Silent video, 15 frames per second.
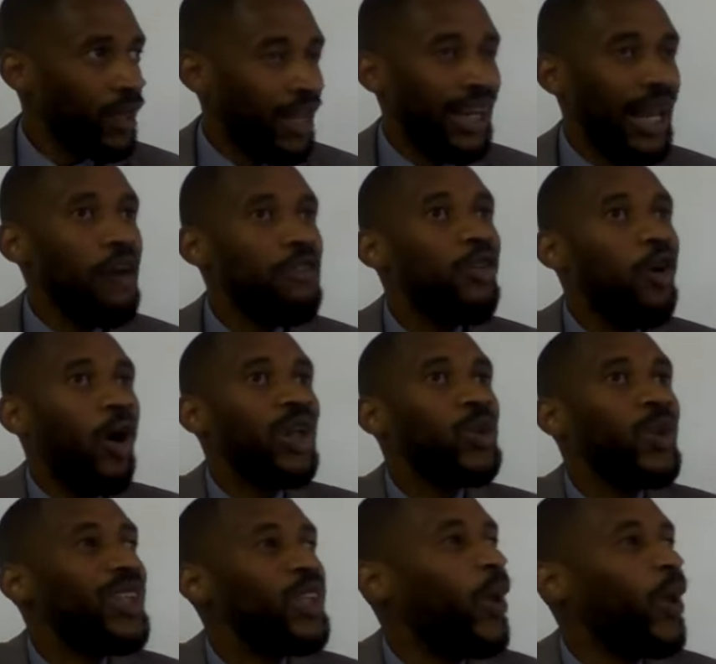Love
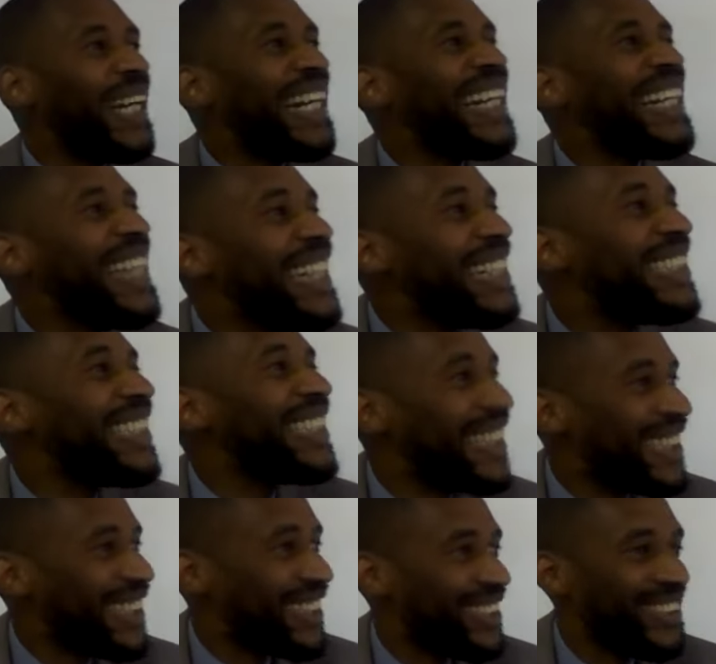God with your
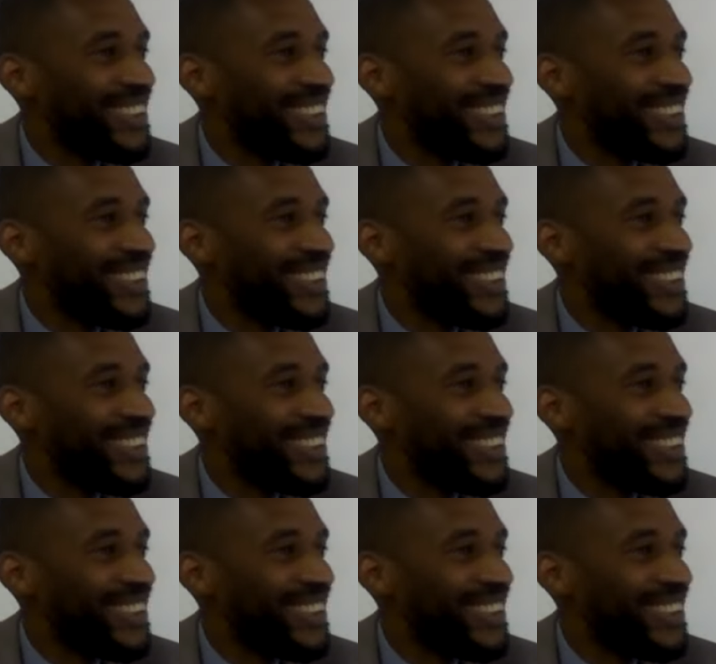inclinations,